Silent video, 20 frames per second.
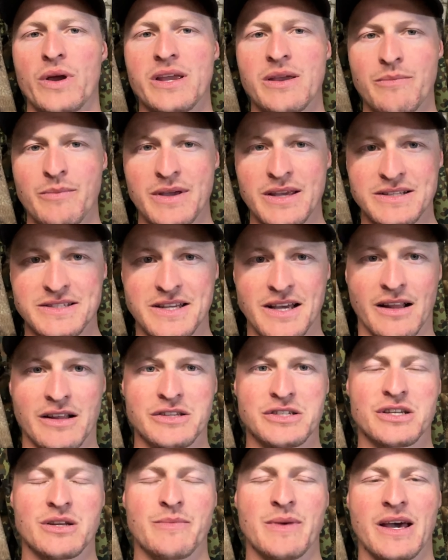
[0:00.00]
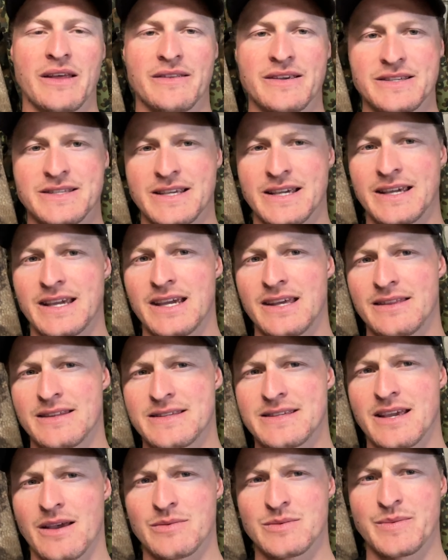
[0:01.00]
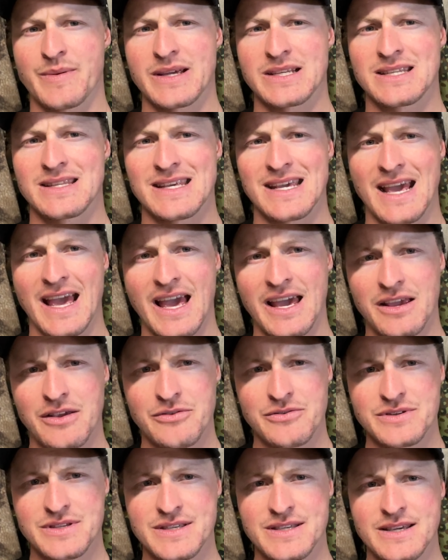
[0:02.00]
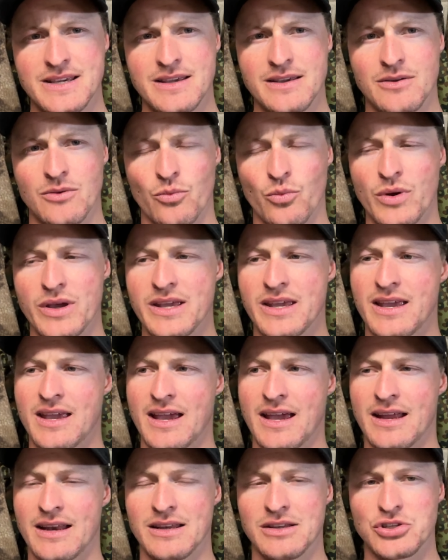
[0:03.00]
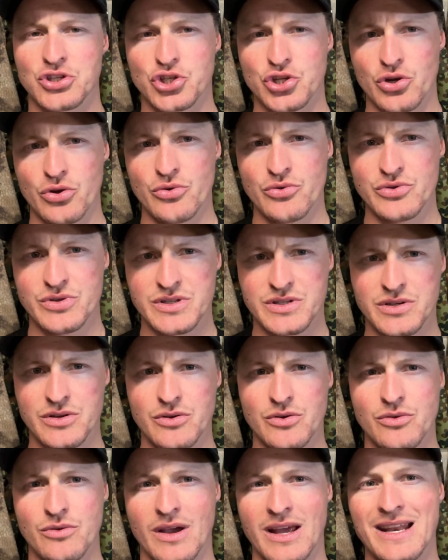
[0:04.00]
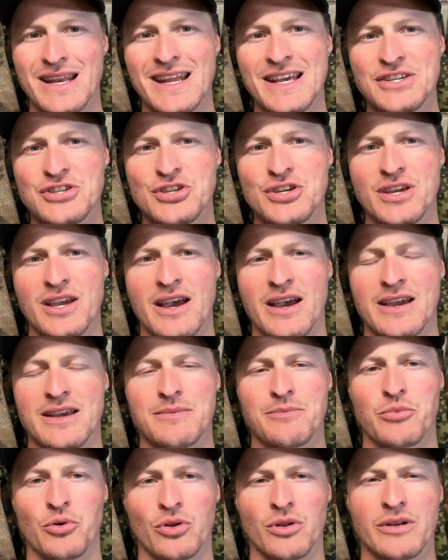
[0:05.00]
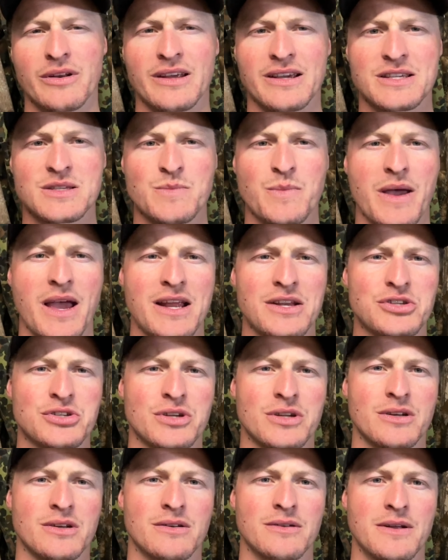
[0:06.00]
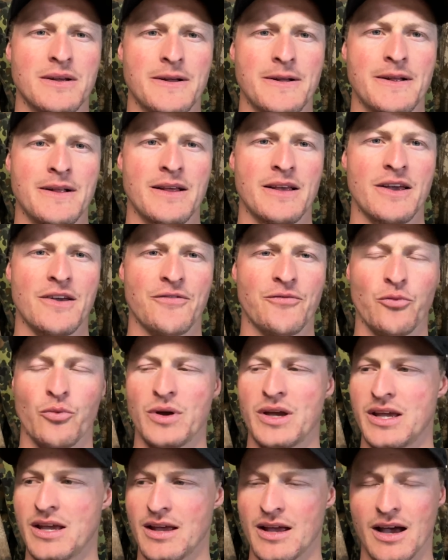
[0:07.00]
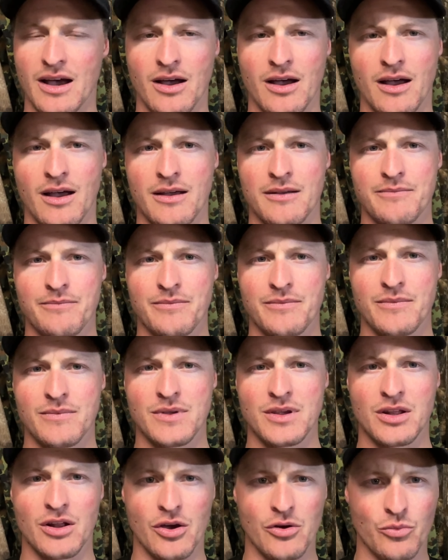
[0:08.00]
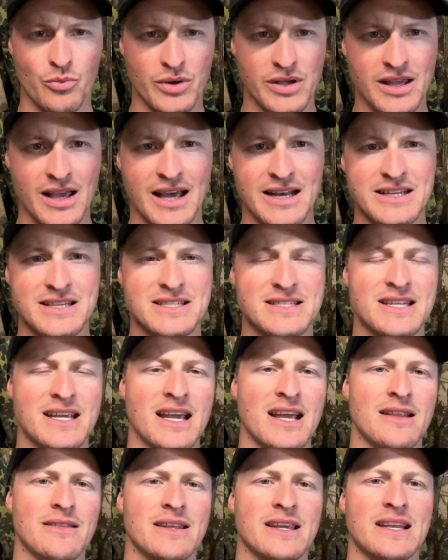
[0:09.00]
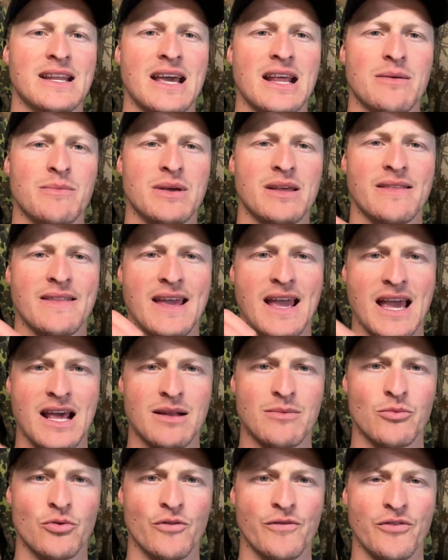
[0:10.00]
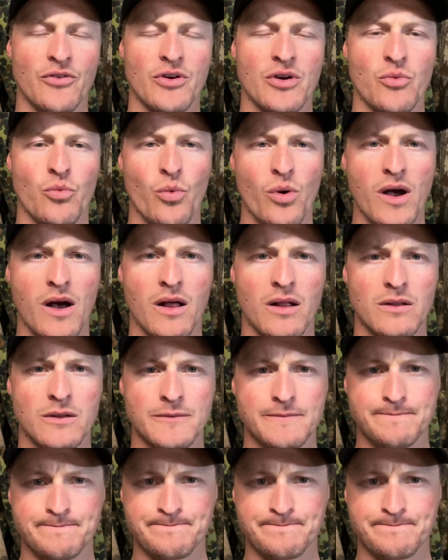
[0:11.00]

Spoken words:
can be intelligent about this. Again, this comes back to the accuracy. We can choose to initiate bullet expansion if we, we understand the anatomy of the animal very well.